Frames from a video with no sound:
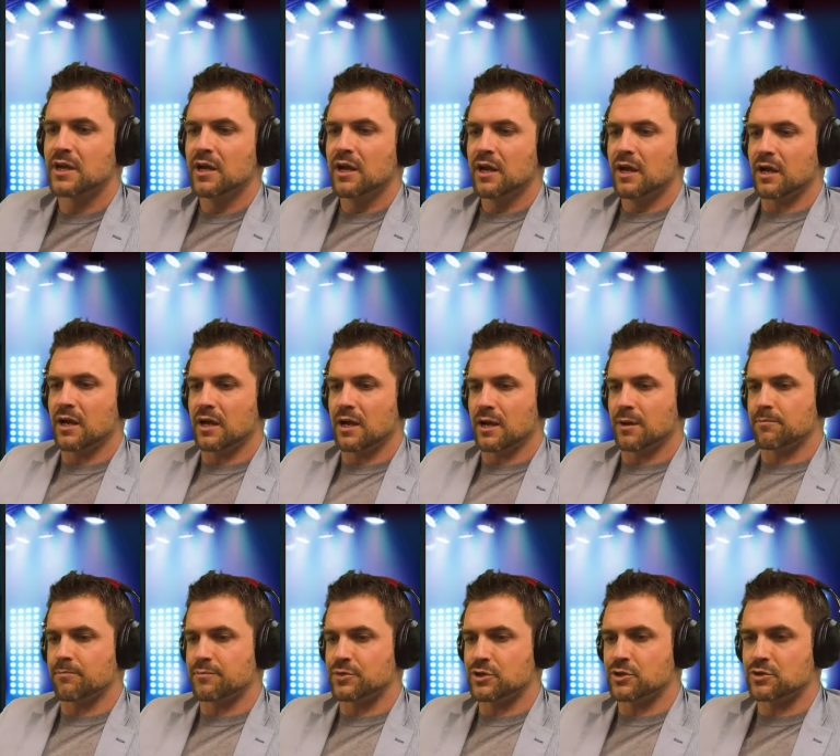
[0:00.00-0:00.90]

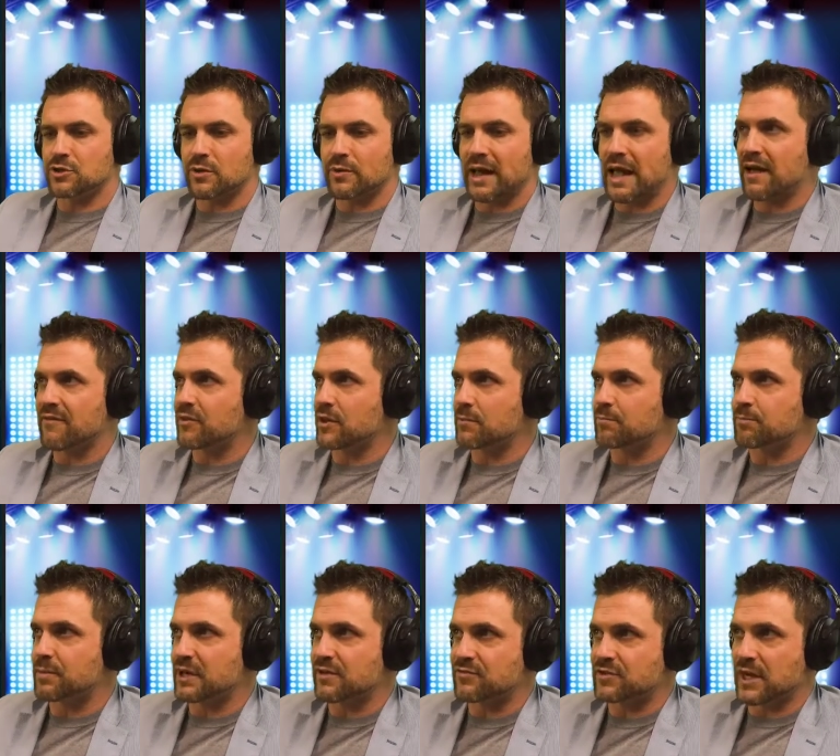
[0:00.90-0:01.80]
You don't have him
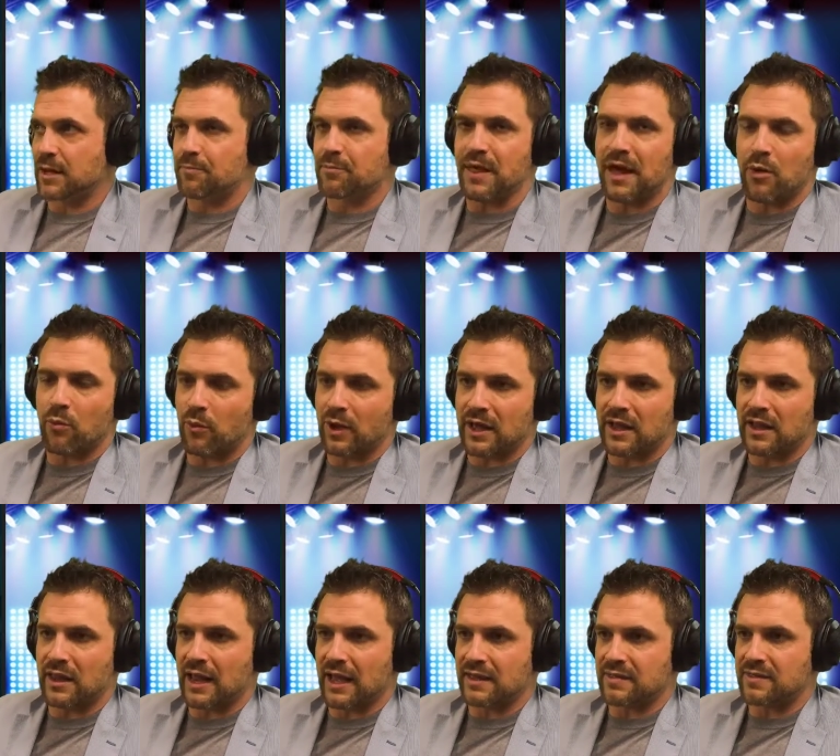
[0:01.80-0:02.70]
beefed up that
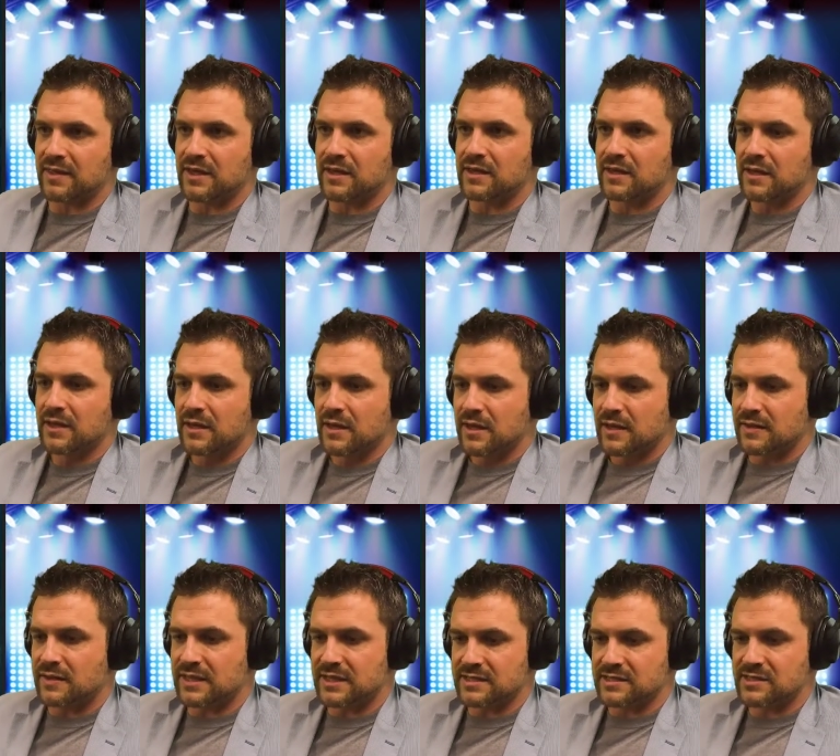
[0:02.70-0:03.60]
well. I think
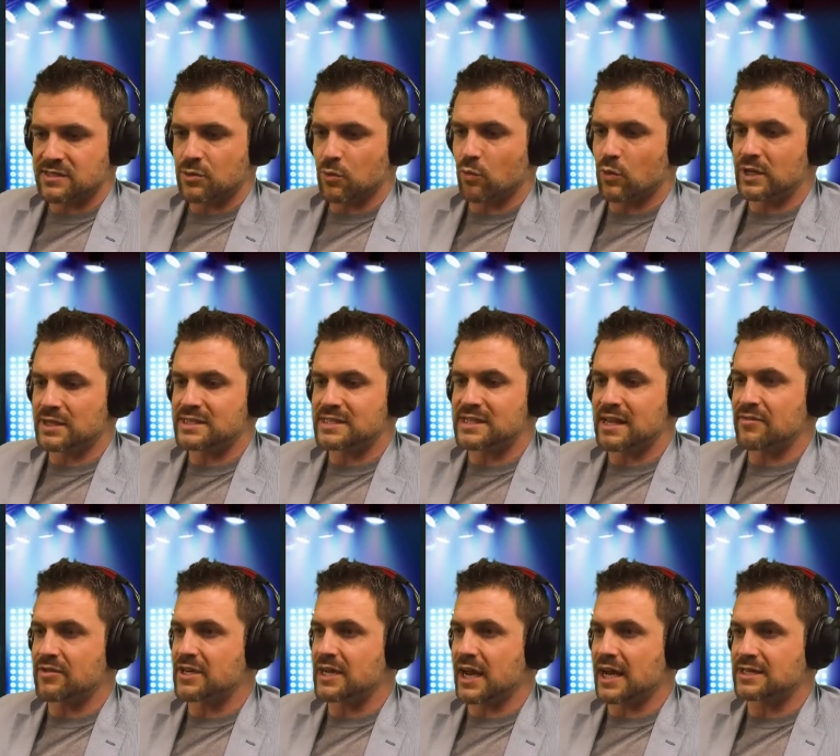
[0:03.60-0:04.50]
this
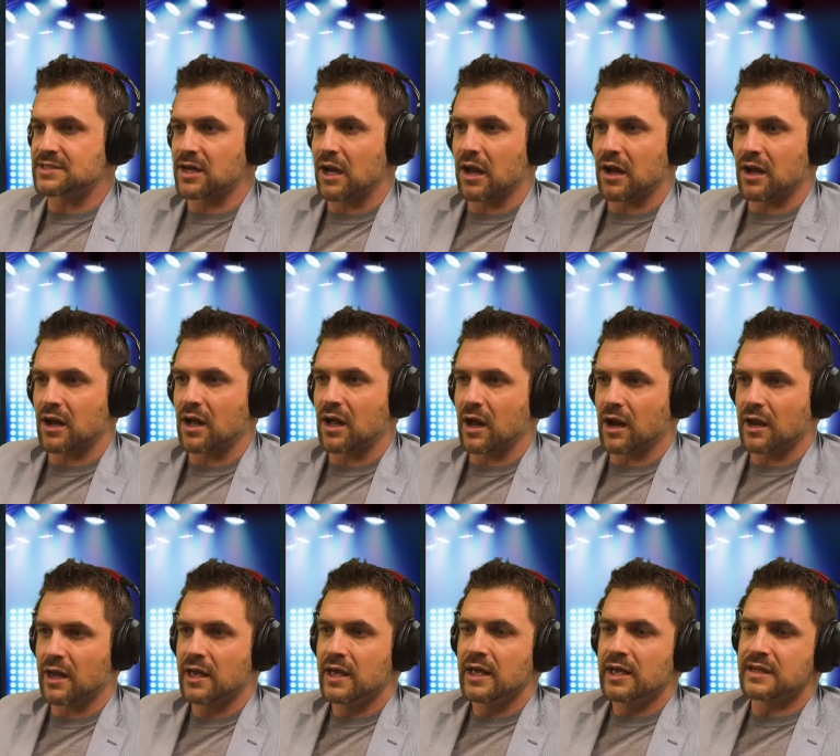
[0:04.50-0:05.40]
179 Doc
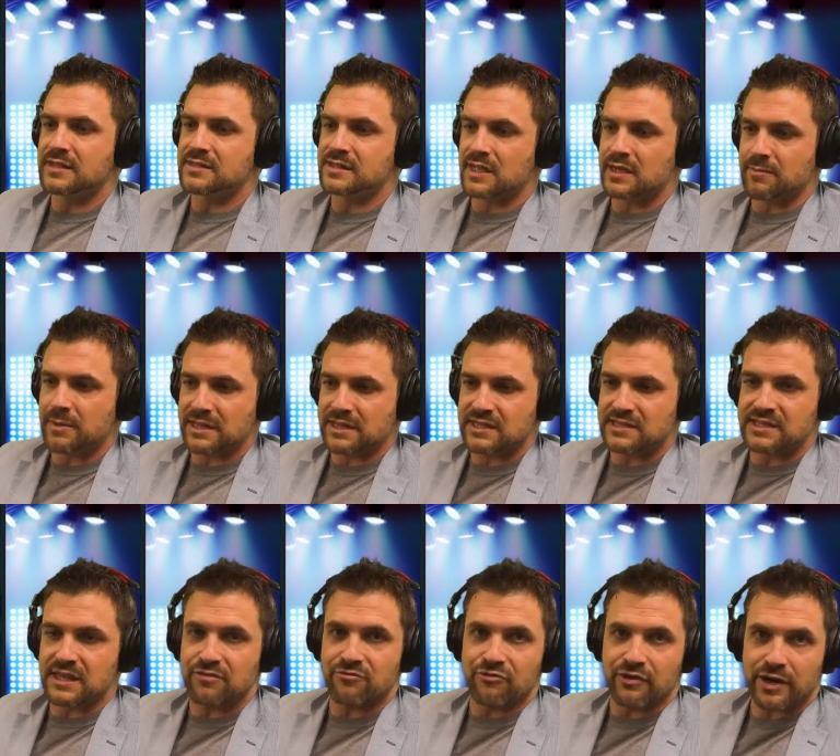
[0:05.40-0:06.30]
Ock is going to make this
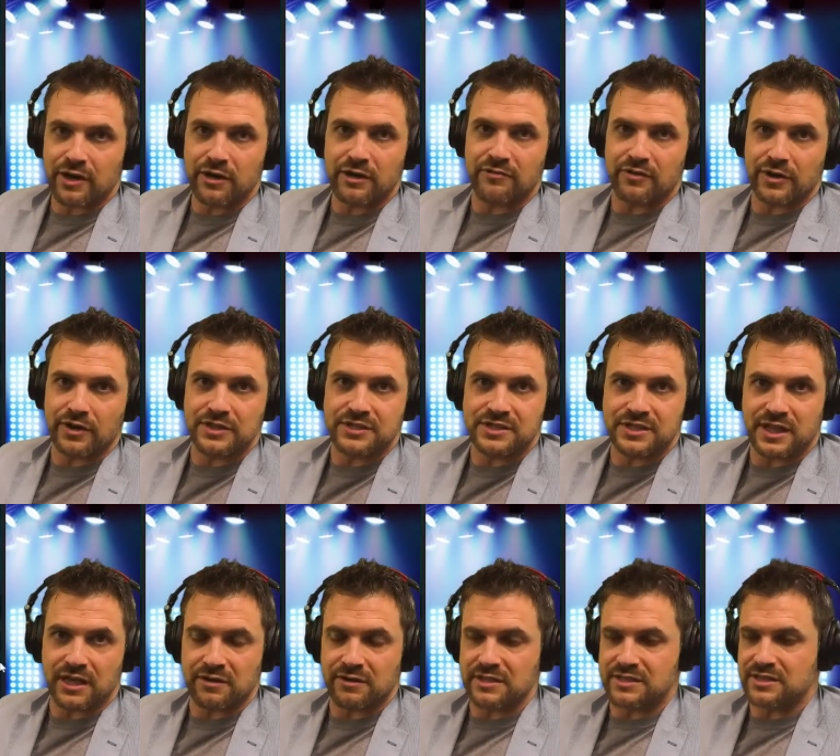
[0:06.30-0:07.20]
a very, very
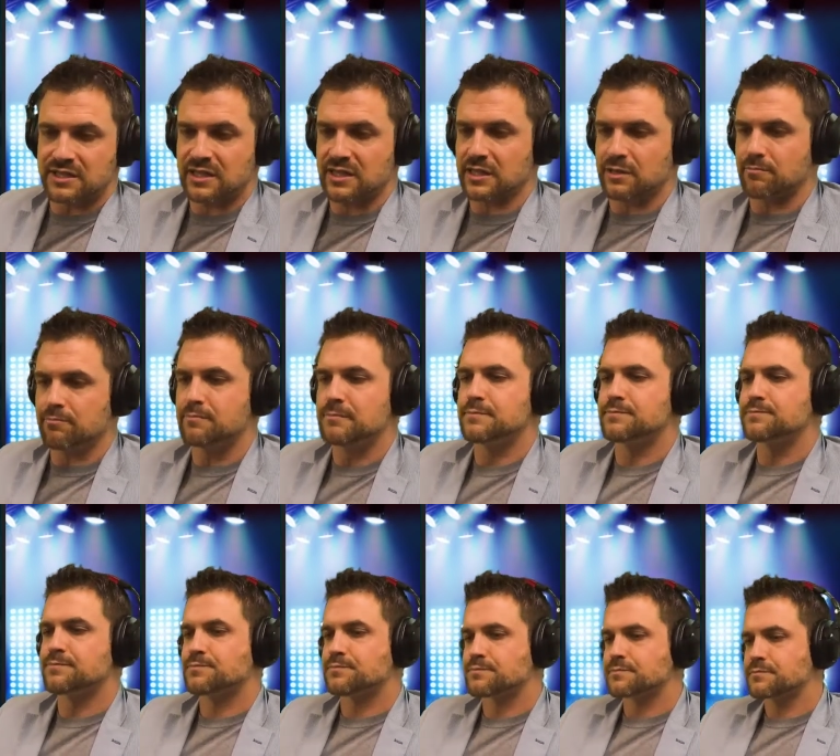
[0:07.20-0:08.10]
scary team.
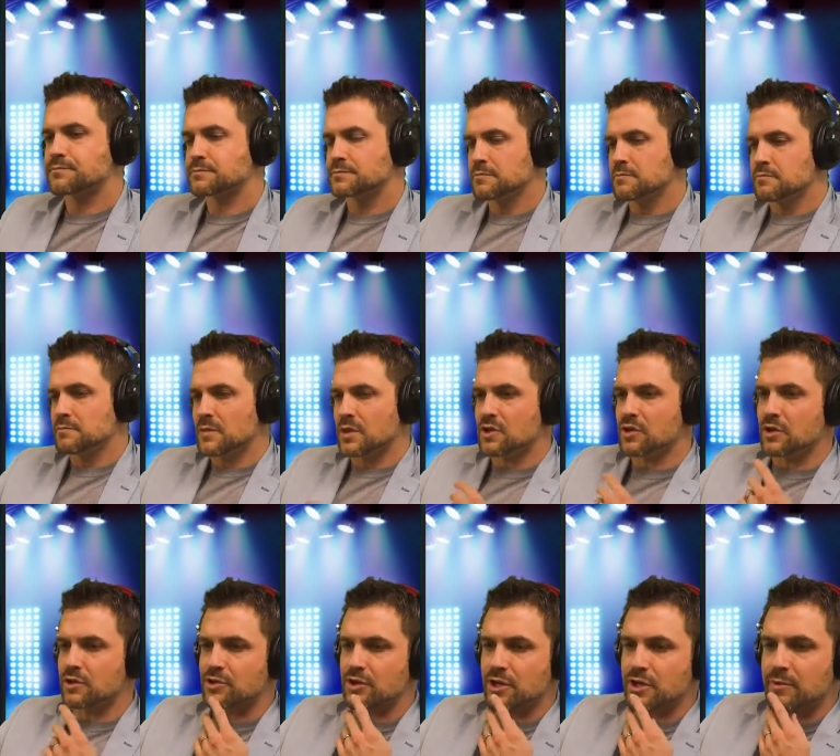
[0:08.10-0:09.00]
You
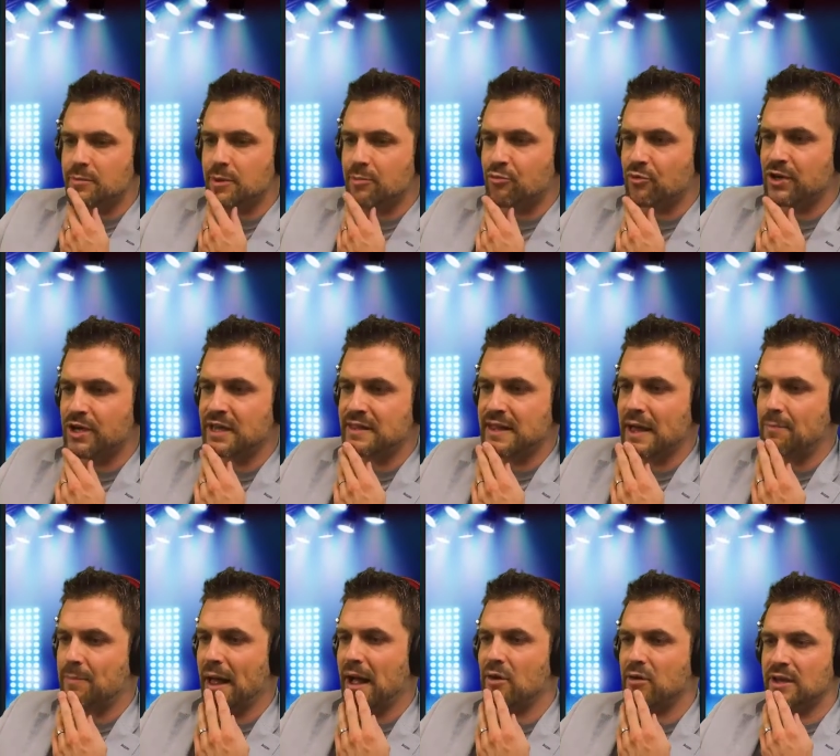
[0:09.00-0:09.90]
know, you're going to be bringing that
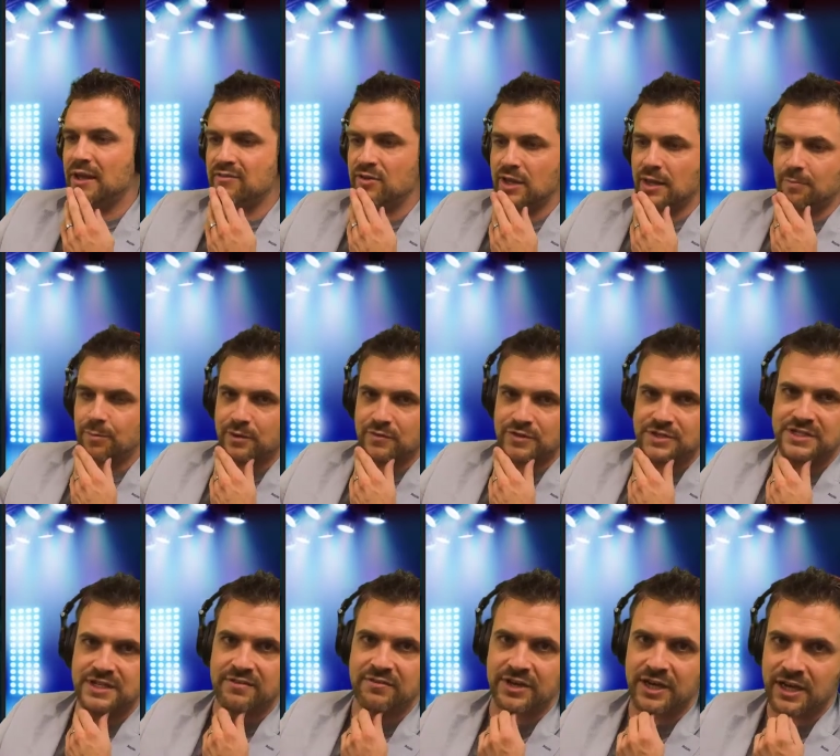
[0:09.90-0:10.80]
power level up over
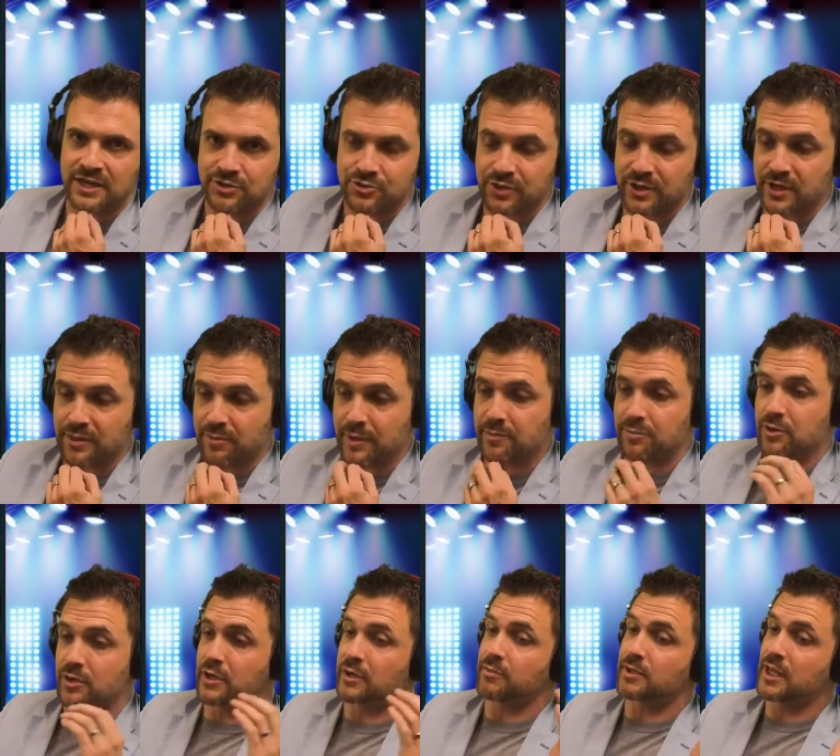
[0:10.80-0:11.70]
700, and people
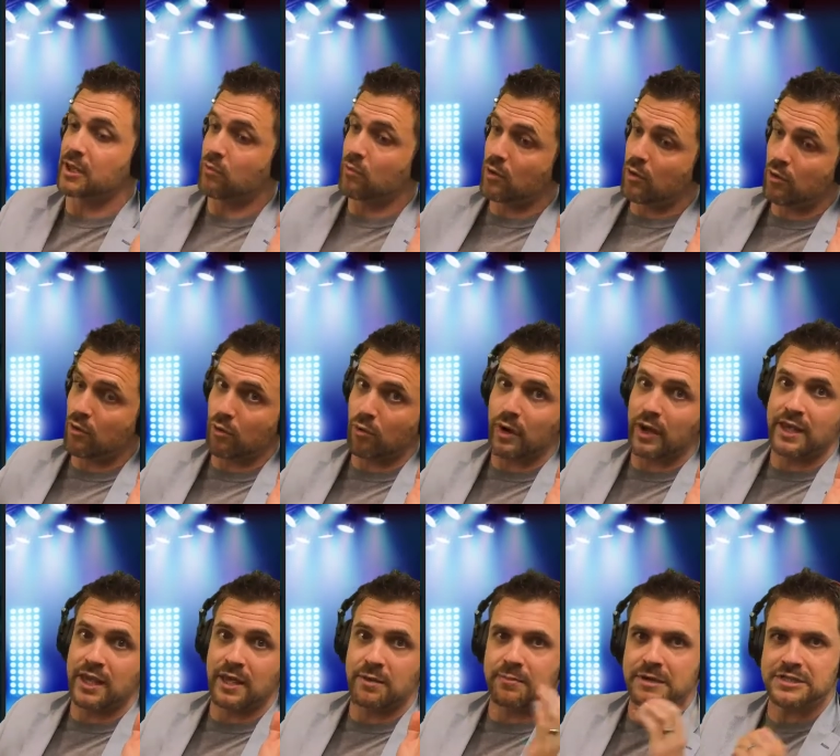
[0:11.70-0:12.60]
are going to be like, whoa, I
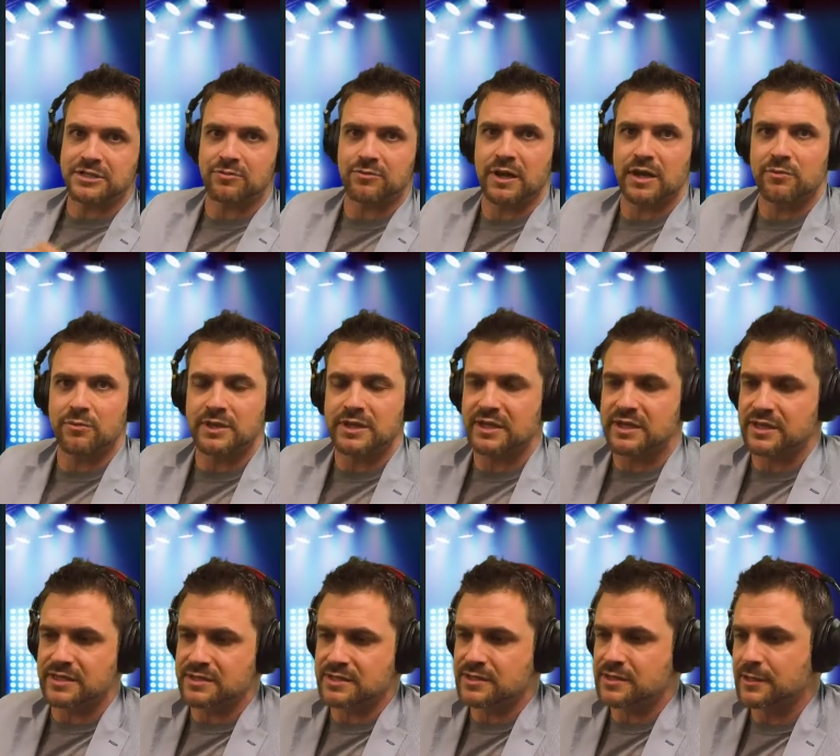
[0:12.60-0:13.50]
can't mess around with
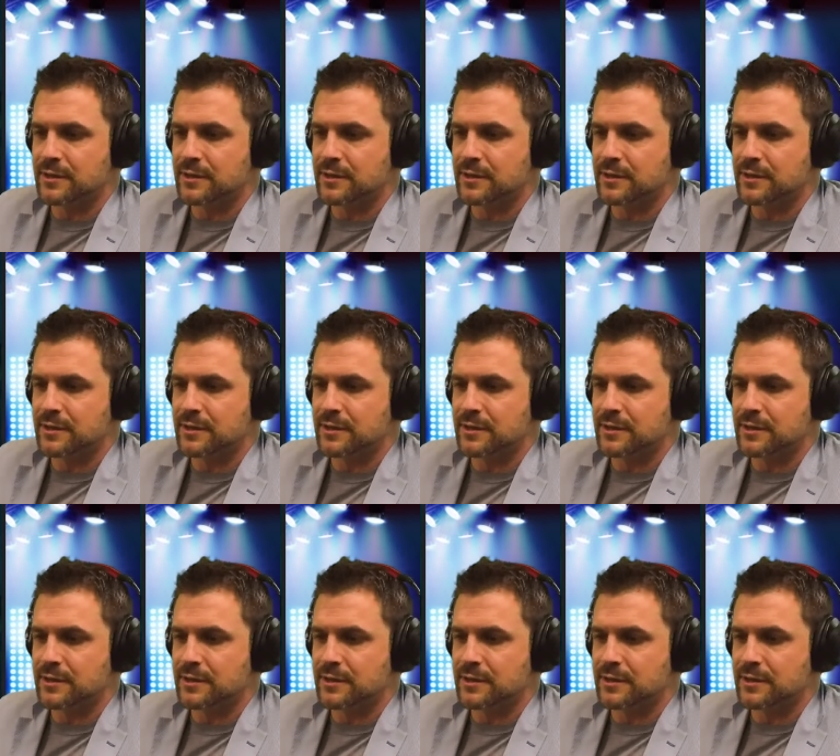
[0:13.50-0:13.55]
this.